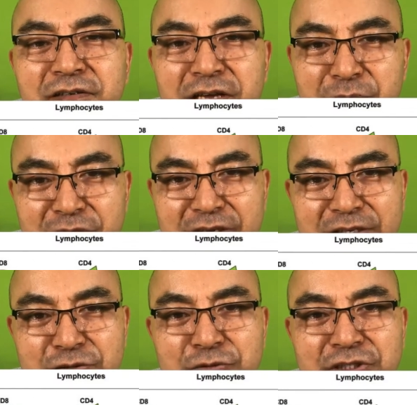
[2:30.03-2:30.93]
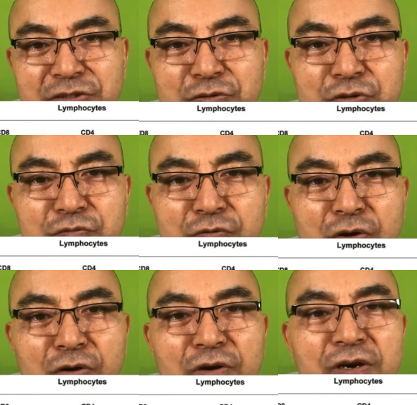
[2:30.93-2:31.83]
chemicals which are used
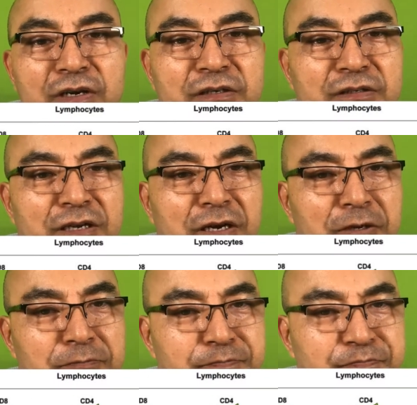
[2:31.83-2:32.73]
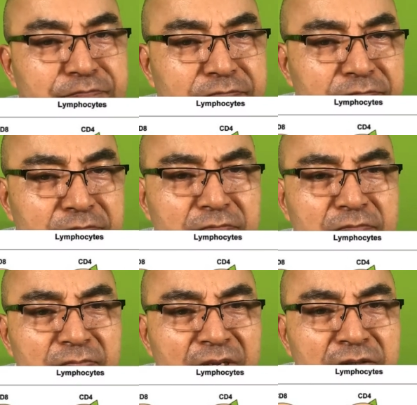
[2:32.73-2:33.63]
for the
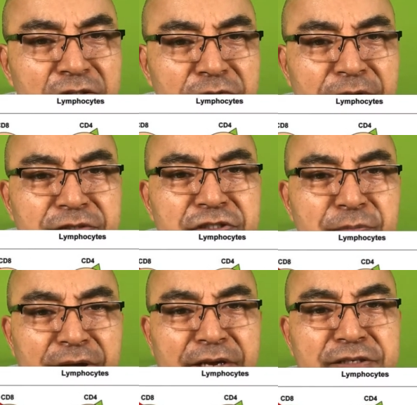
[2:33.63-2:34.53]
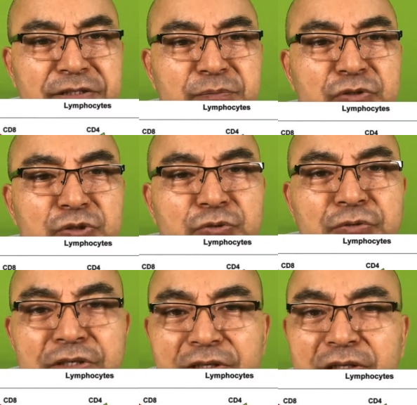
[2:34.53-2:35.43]
defense mechanism to
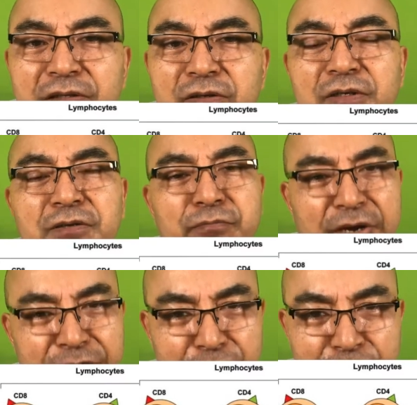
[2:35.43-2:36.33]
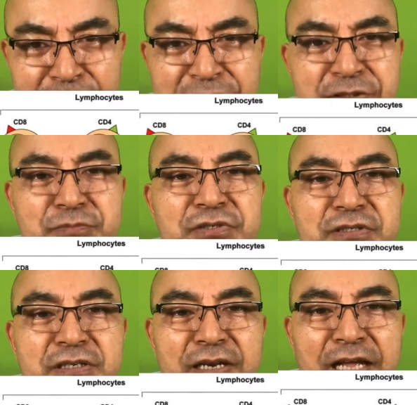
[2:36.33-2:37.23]
kill
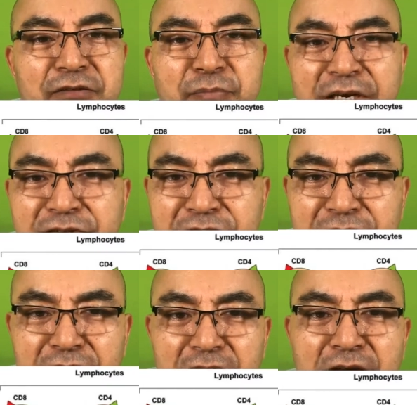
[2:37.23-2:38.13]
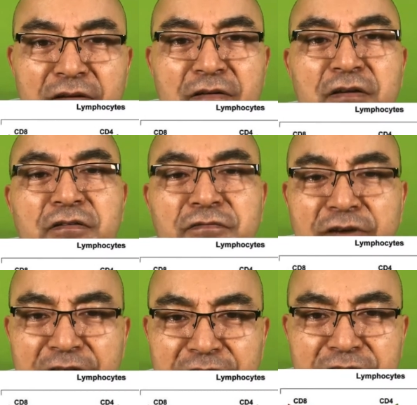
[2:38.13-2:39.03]
microorganisms like bacteria,
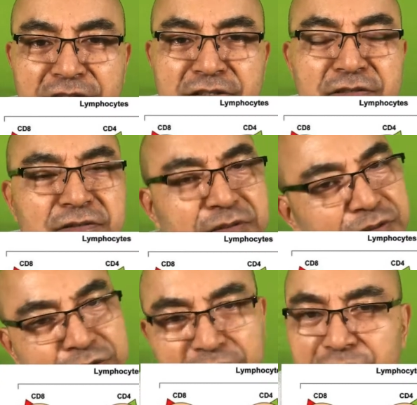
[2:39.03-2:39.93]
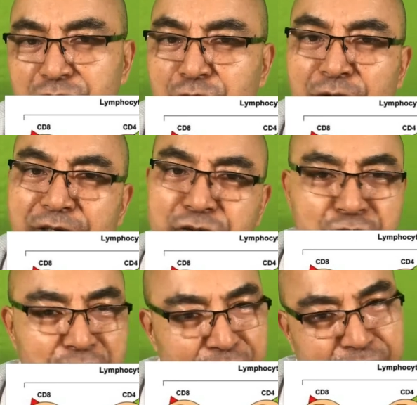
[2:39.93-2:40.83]
virus, and so on and
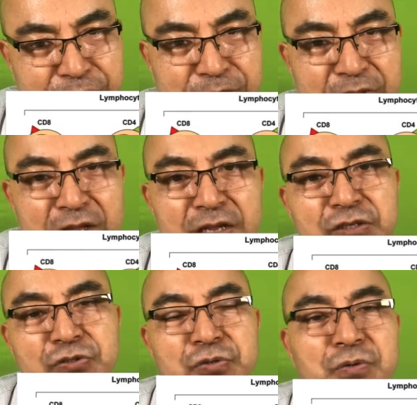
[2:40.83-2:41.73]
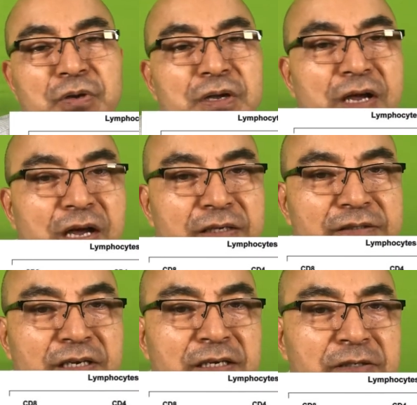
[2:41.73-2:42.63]
so forth. So
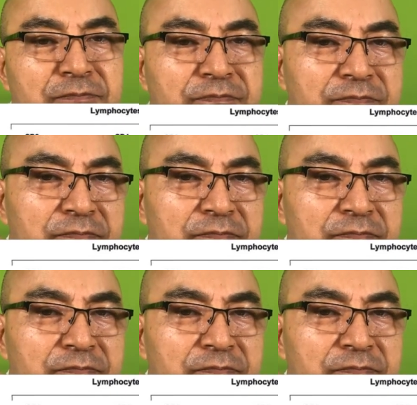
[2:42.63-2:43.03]
the